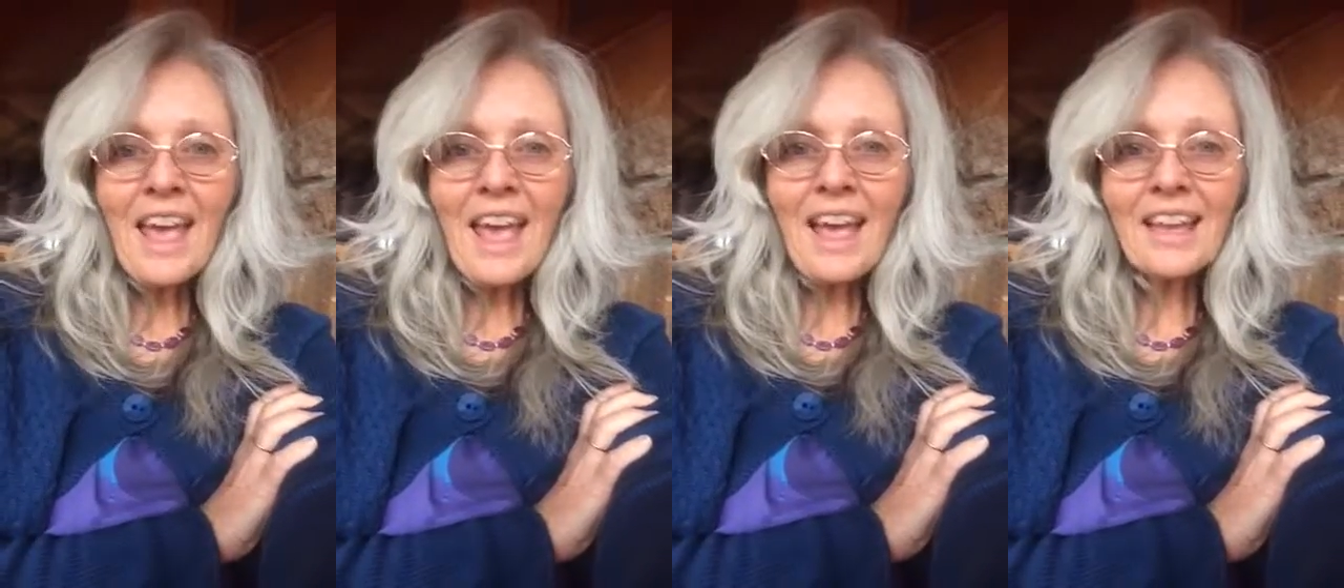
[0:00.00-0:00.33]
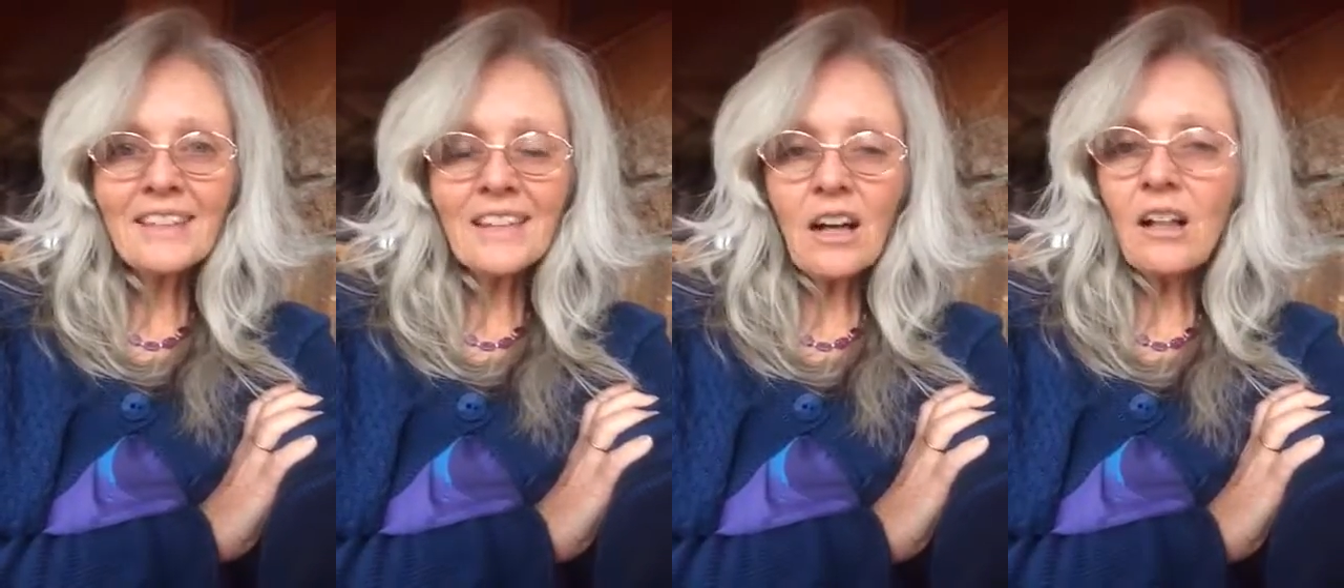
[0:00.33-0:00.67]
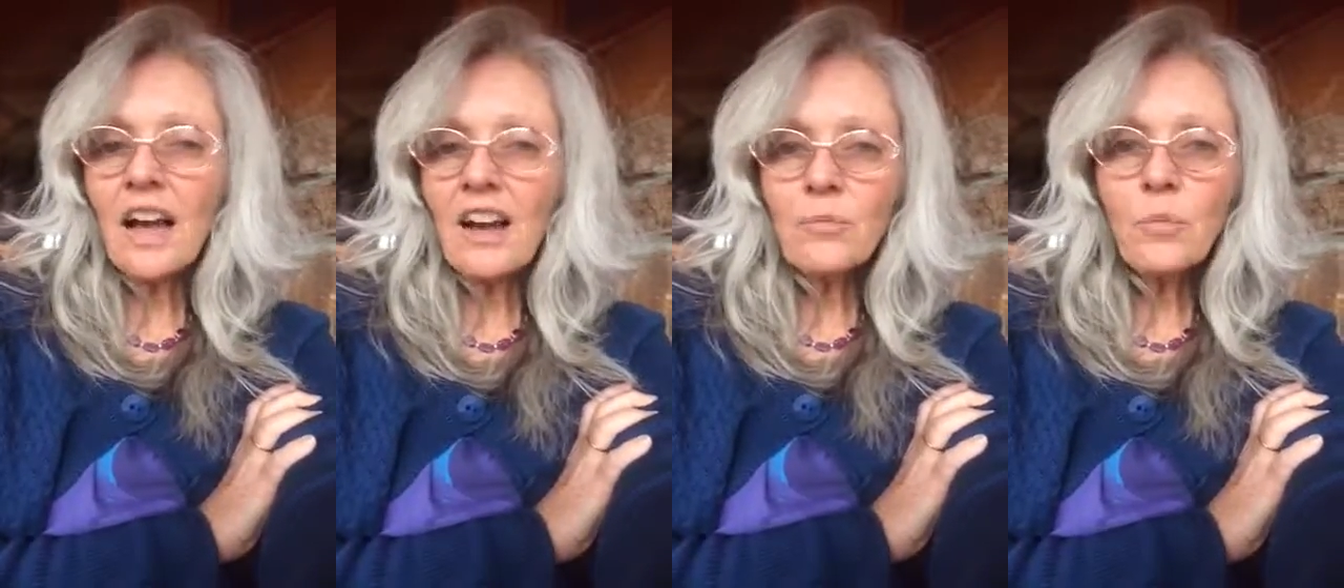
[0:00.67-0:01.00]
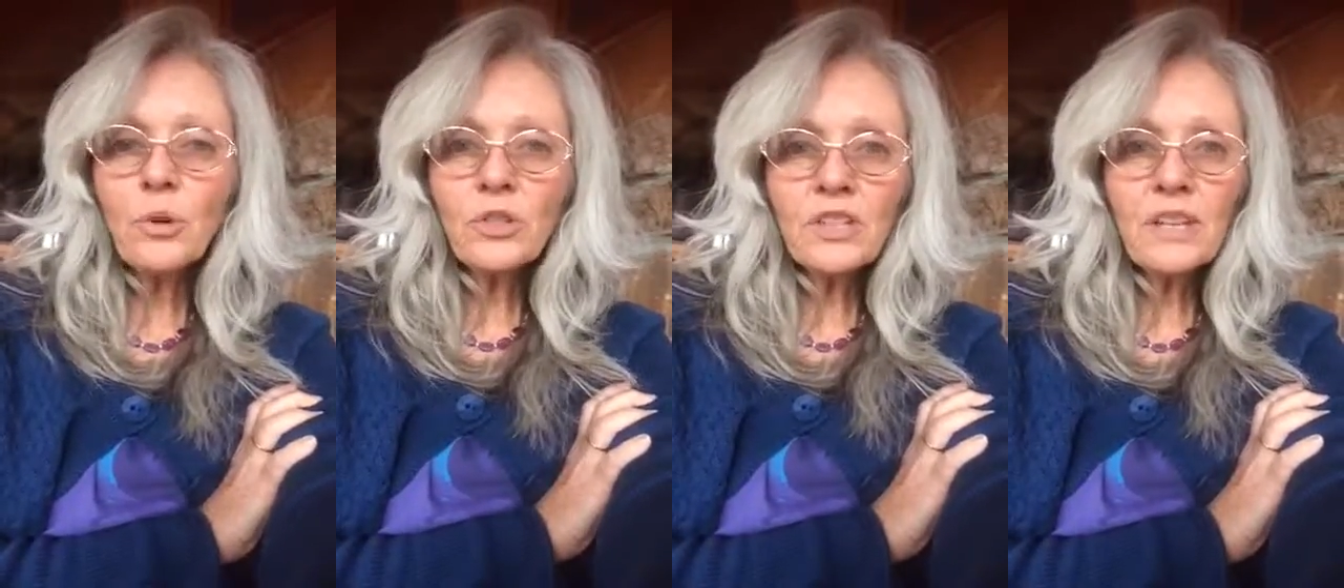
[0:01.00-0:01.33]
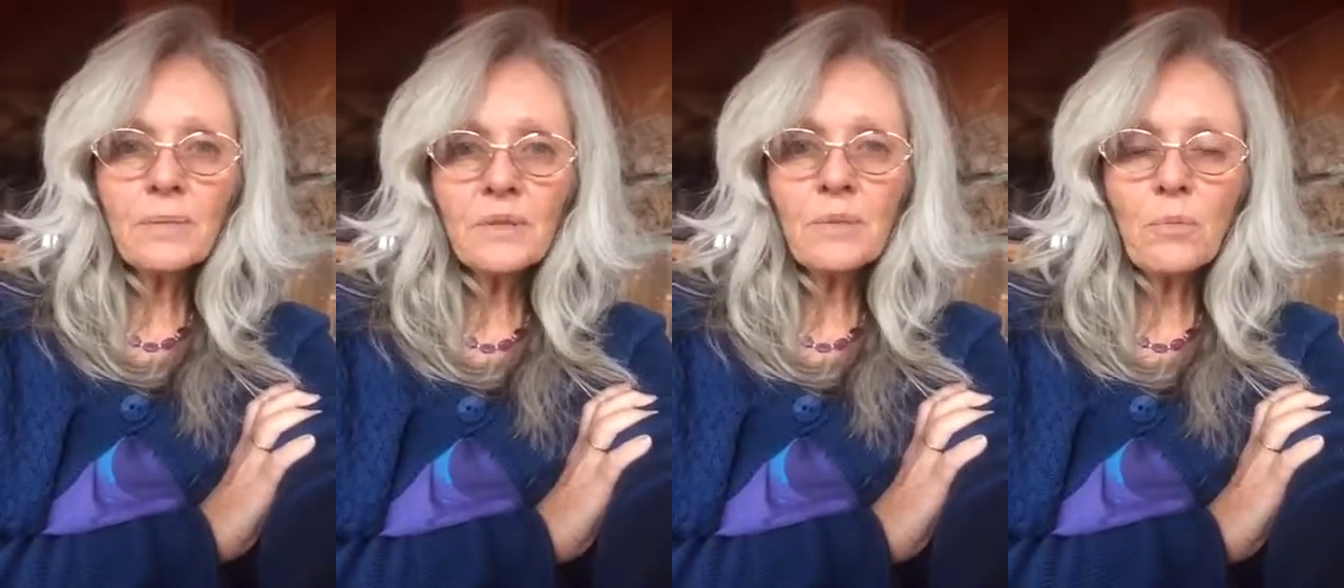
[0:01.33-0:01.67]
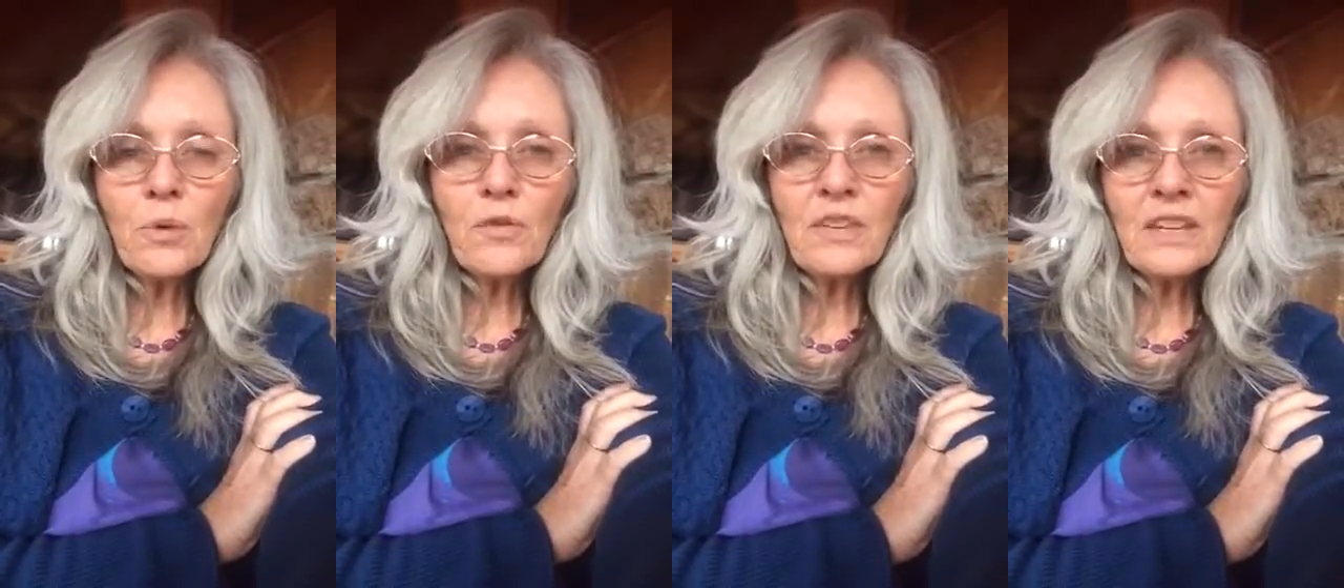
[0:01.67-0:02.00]
And I'll have more tips and
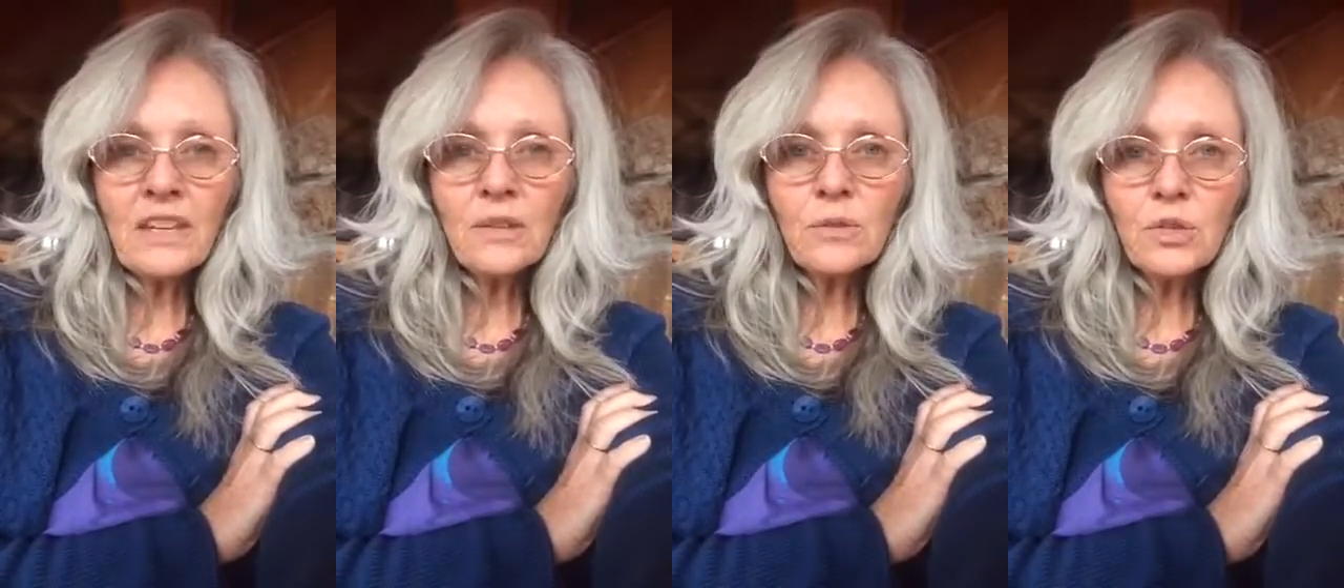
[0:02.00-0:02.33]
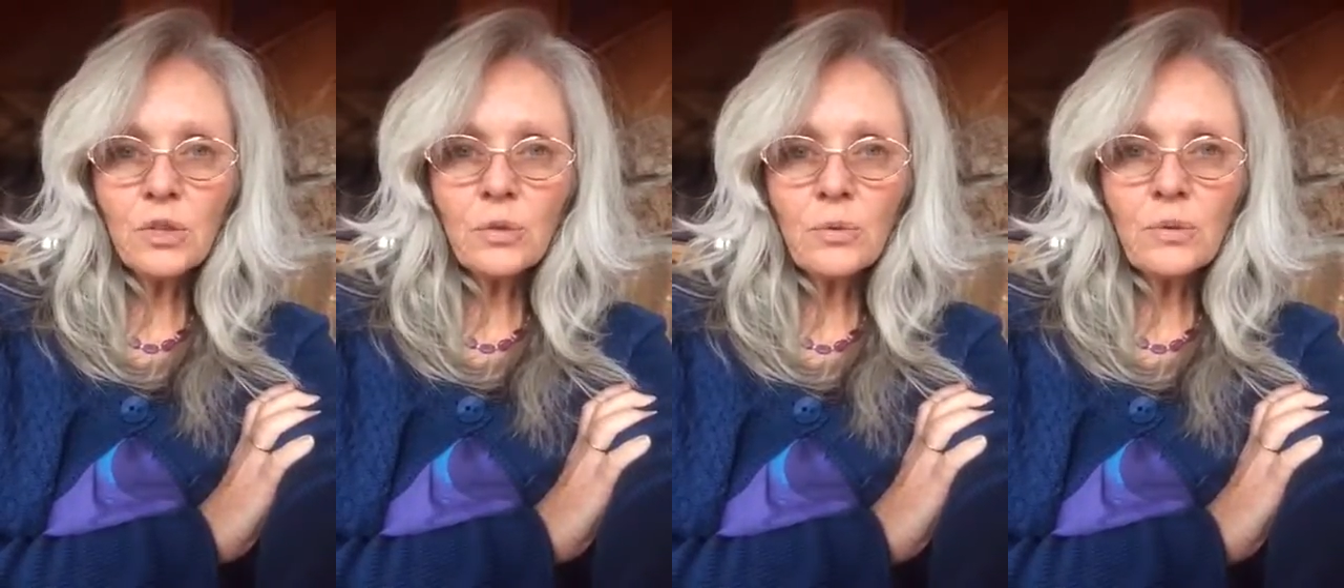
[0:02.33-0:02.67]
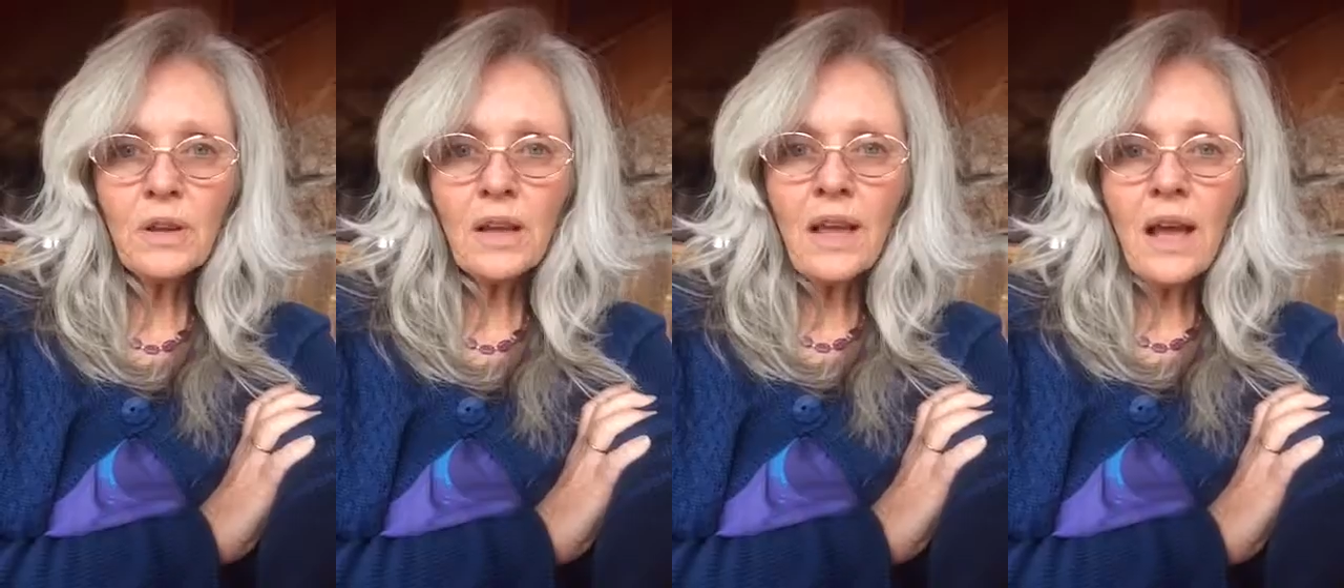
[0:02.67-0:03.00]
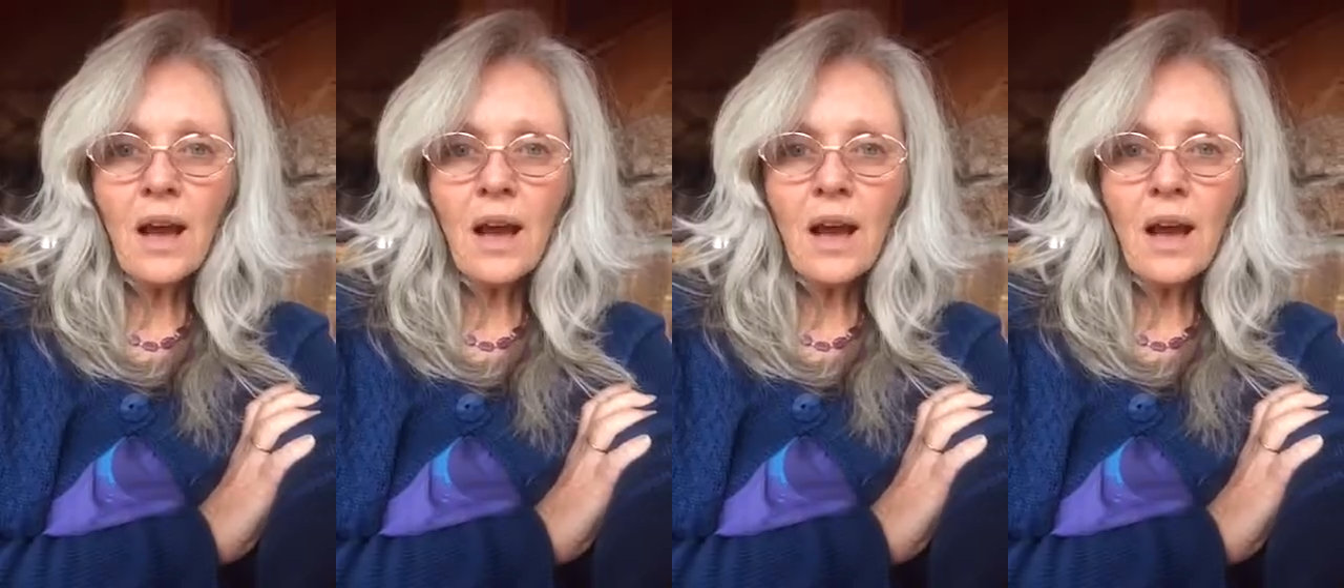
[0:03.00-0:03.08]
more videos soon